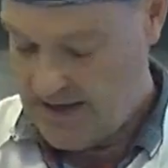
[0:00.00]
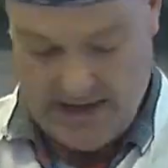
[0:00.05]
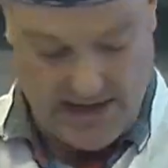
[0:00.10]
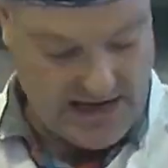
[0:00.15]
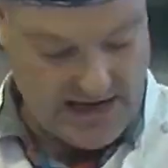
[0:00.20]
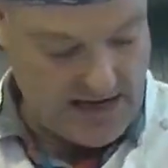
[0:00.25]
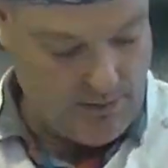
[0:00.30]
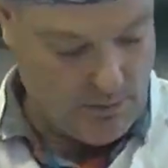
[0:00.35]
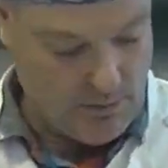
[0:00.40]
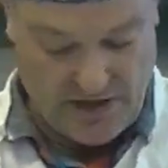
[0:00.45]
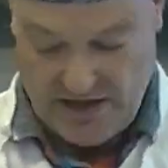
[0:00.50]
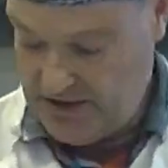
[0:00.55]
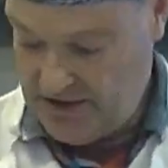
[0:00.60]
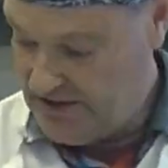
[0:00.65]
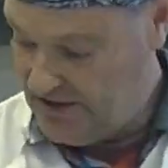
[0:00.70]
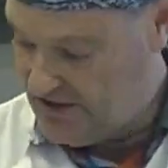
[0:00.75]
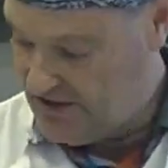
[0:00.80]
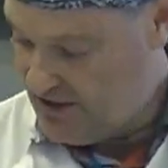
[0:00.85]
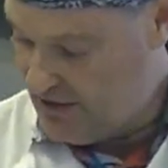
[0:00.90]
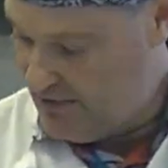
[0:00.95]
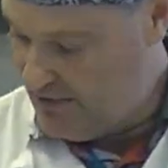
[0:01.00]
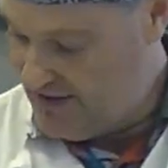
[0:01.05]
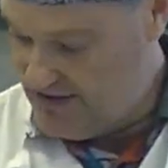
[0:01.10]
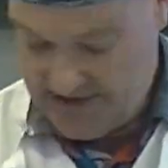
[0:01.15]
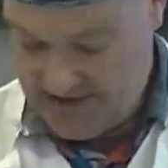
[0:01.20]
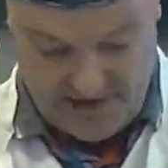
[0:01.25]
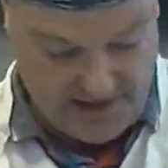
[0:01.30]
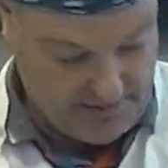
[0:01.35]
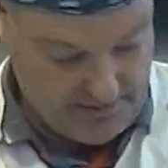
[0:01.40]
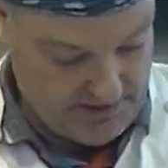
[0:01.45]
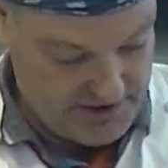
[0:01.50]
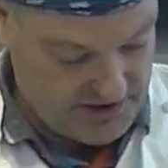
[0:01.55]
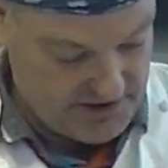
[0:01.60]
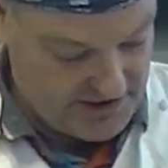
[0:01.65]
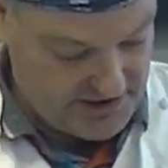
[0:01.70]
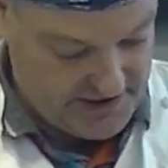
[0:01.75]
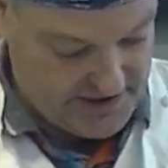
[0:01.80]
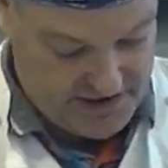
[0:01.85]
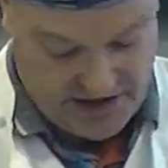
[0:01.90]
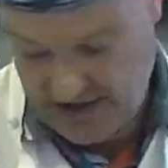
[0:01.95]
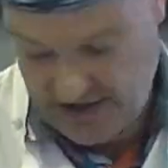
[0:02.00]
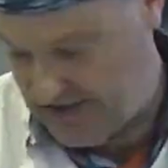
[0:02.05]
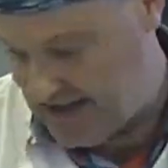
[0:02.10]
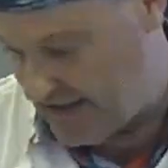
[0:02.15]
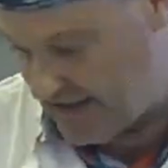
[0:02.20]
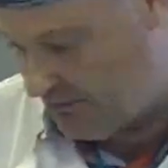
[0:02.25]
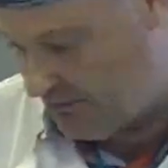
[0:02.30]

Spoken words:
And what I'm going to do is I'm just going to turn that